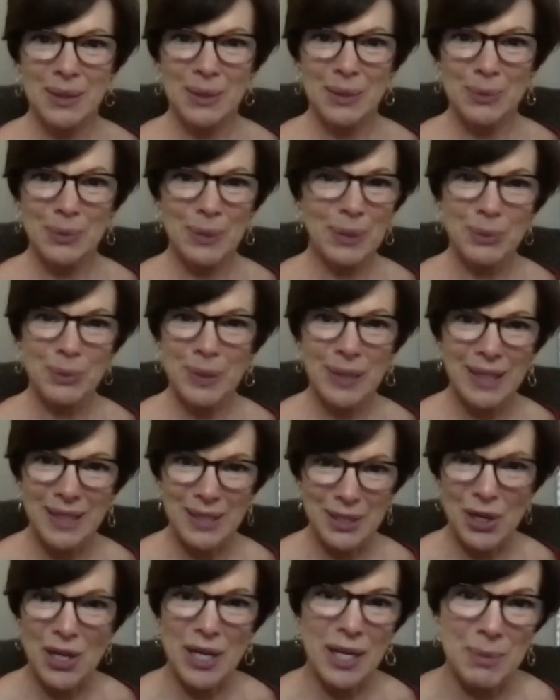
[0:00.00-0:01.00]
are
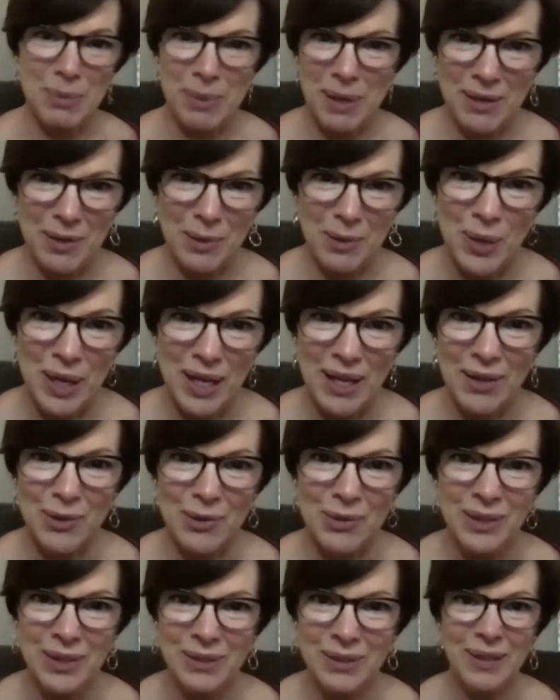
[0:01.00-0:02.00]
you talking about, a
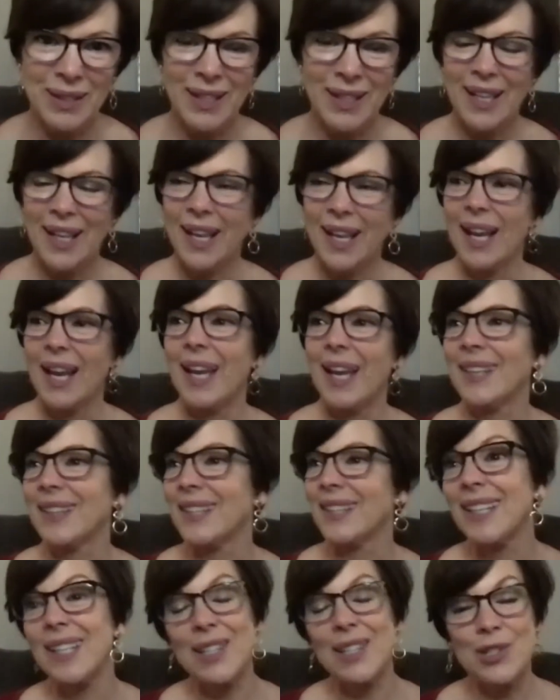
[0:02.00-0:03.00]
whale? And
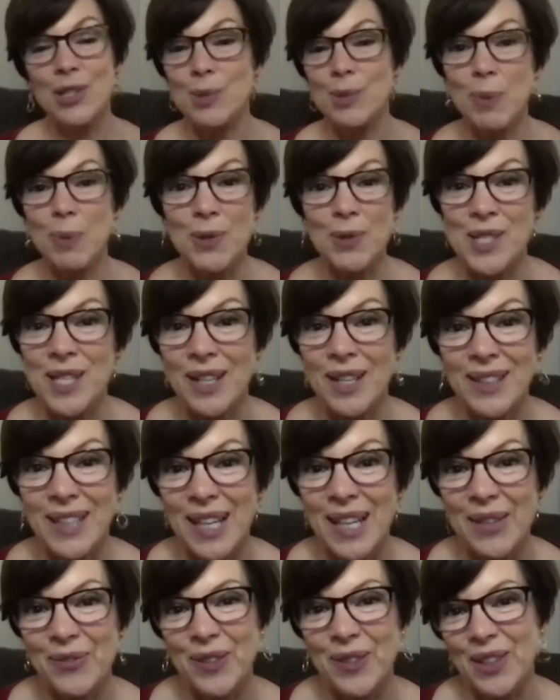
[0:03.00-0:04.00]
then he just burst out
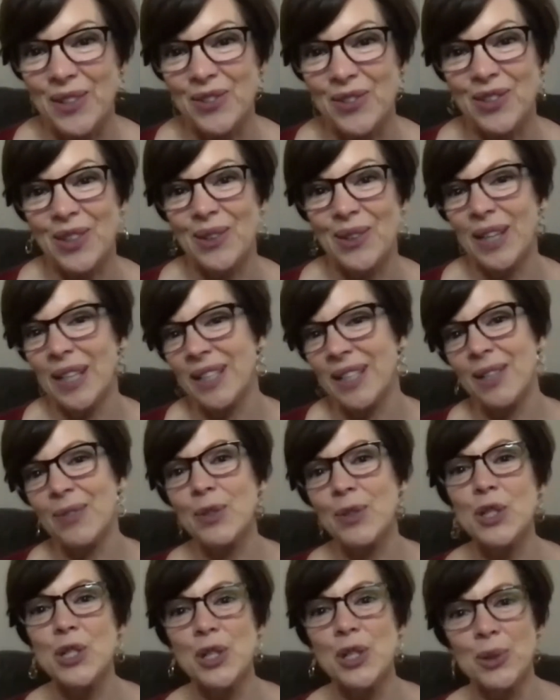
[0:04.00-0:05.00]
laughing. So I
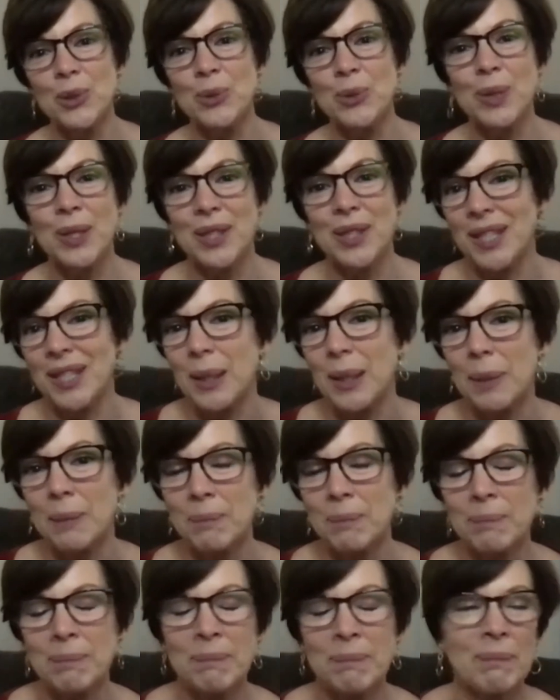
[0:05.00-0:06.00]
never knew with
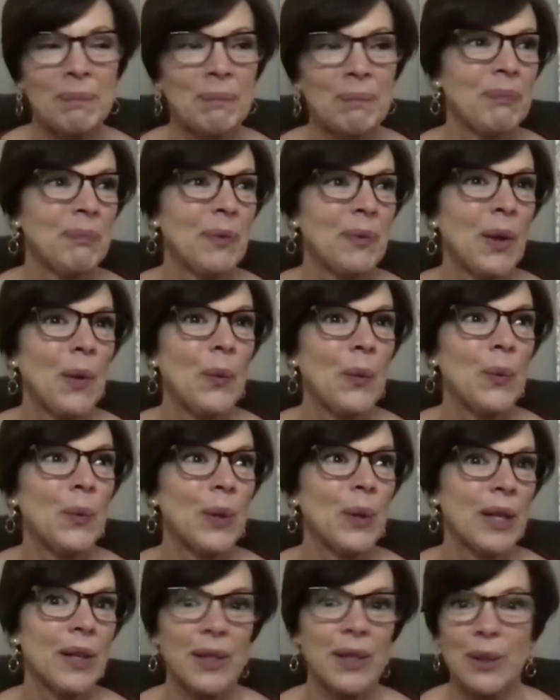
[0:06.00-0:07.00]
him
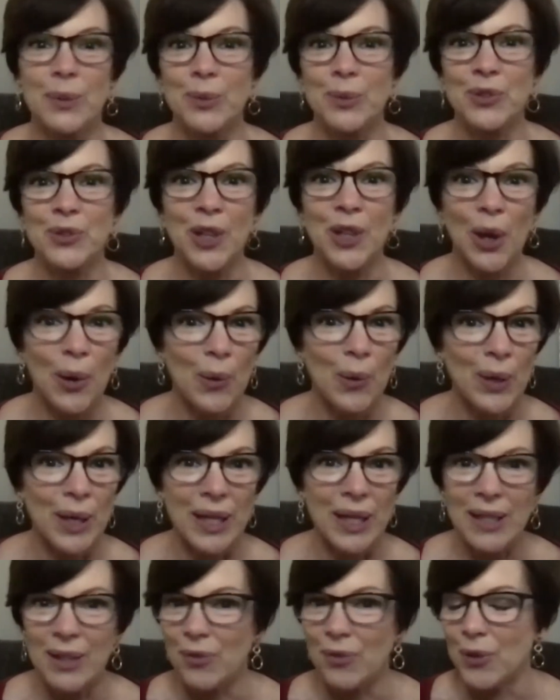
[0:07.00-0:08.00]
where he was
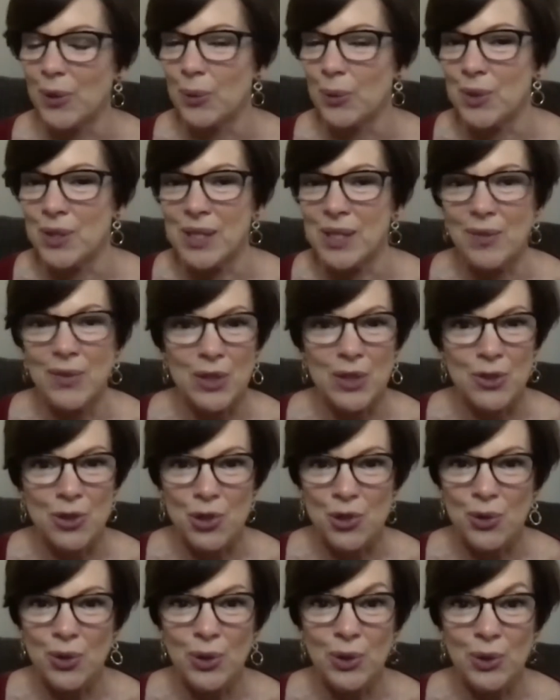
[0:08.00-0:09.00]
going, if it was even
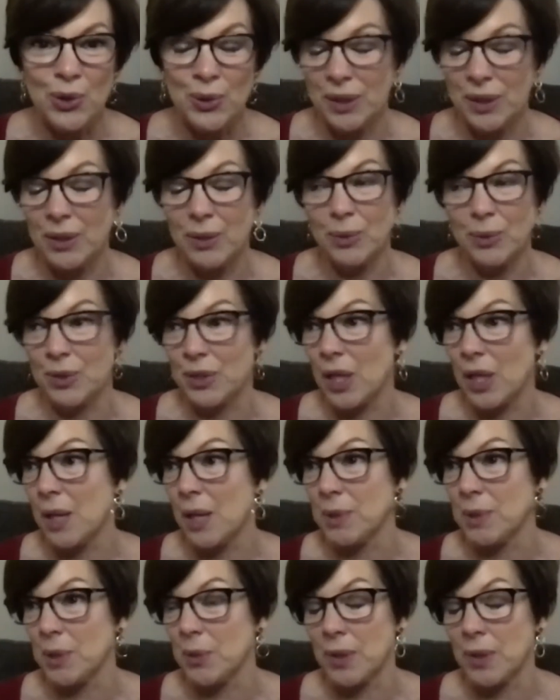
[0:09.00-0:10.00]
true. And there were
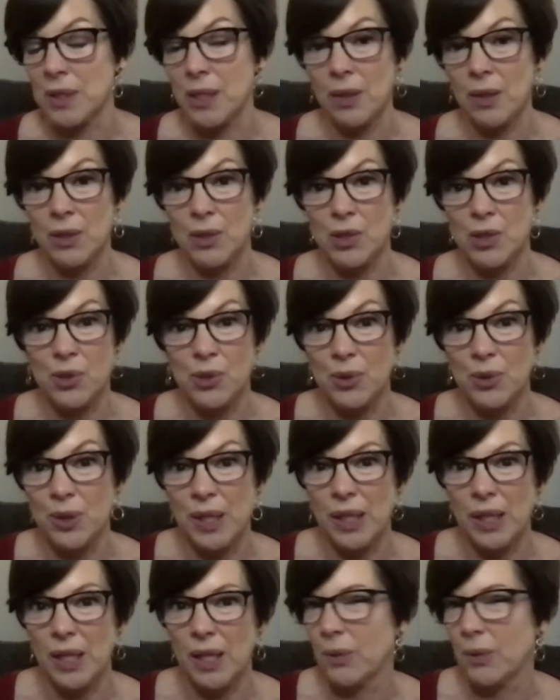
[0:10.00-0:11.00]
times he would tell a
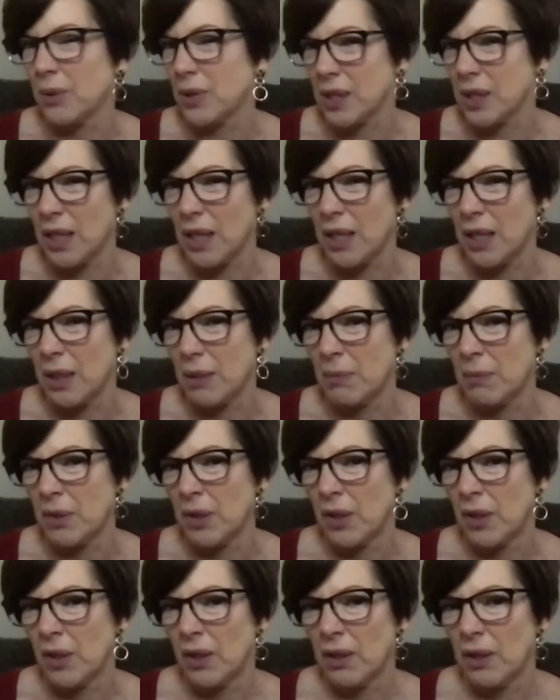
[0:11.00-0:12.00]
story and I would say to him,
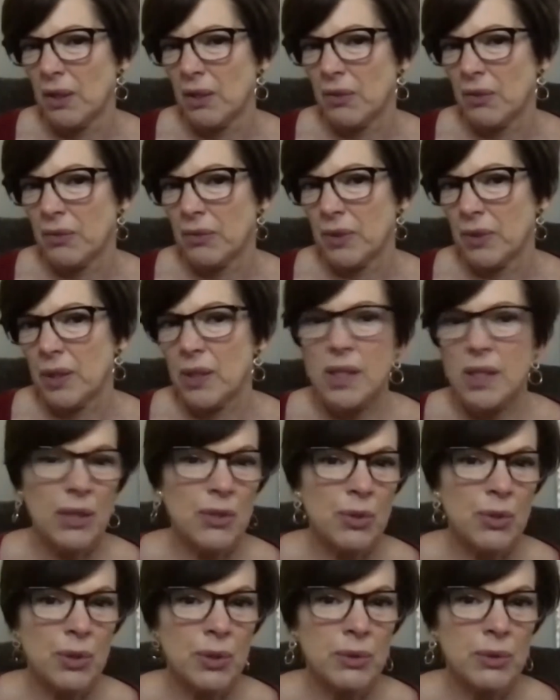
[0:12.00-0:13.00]
is that
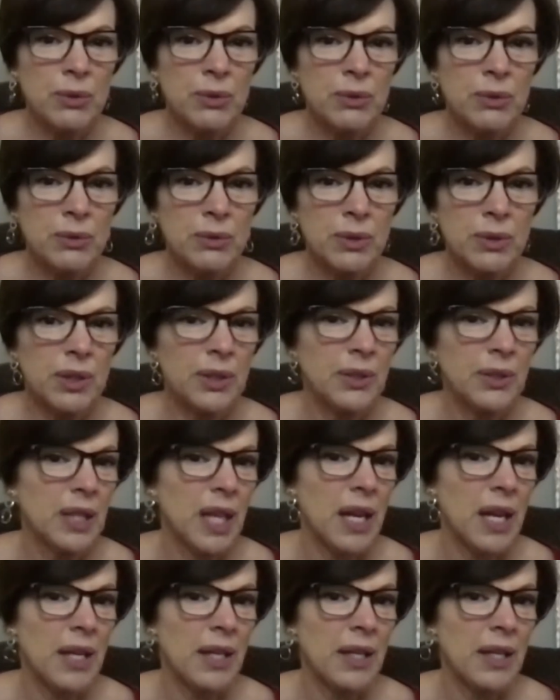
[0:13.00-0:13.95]
true? Or are you lying?